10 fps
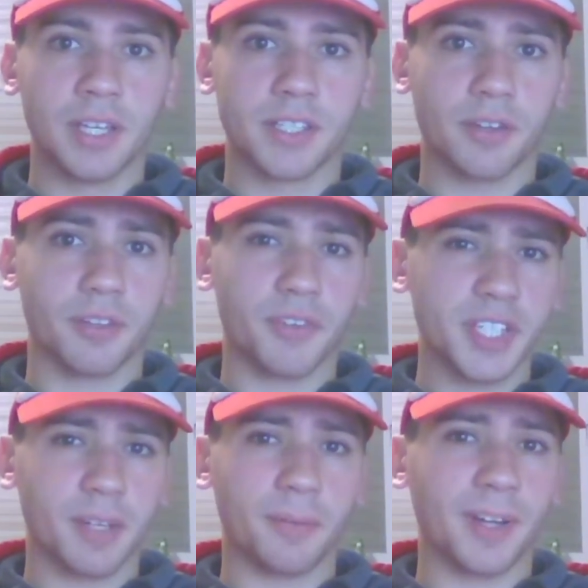so the
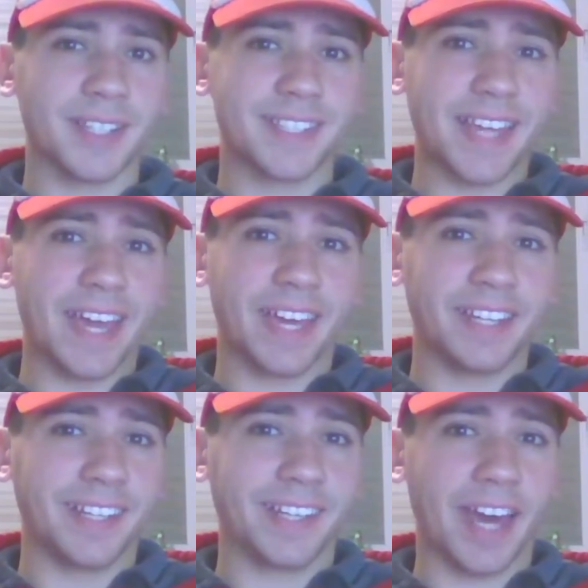reason I'm not saying
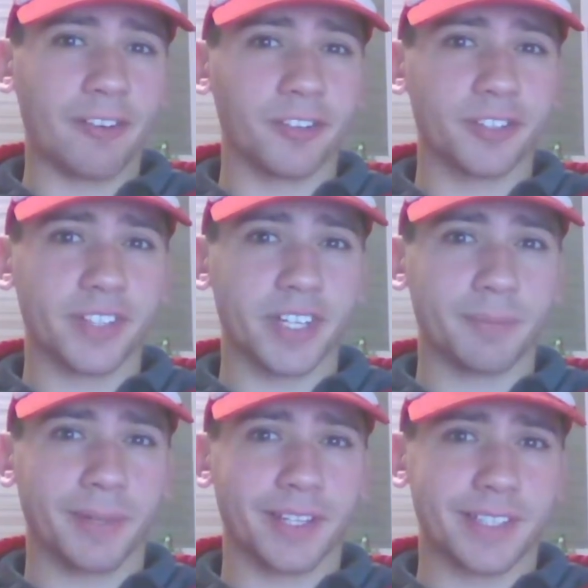any encounters is
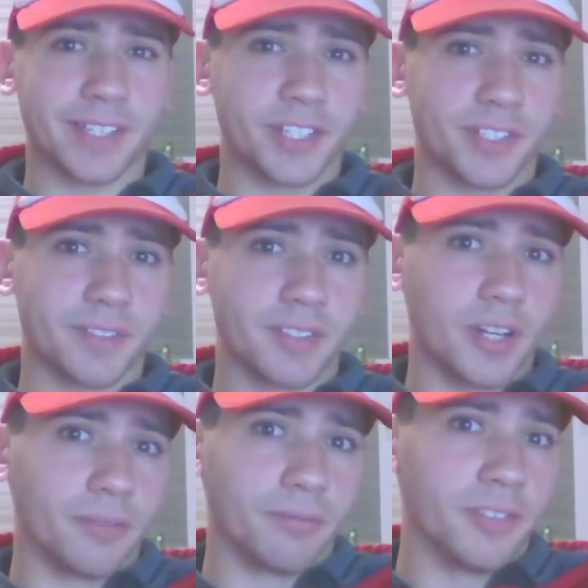because I just
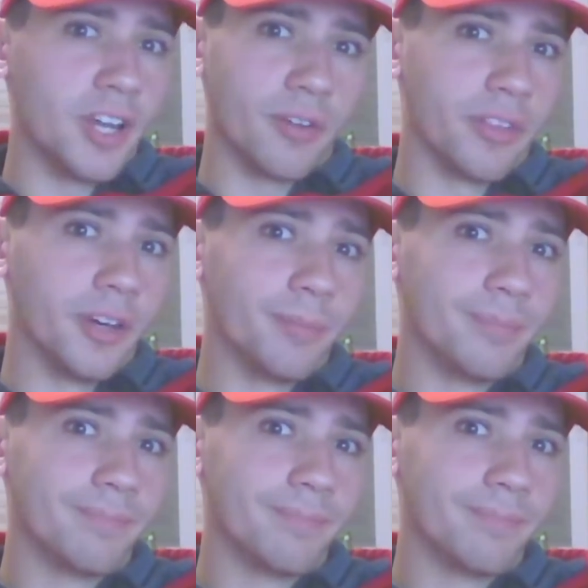don't know them.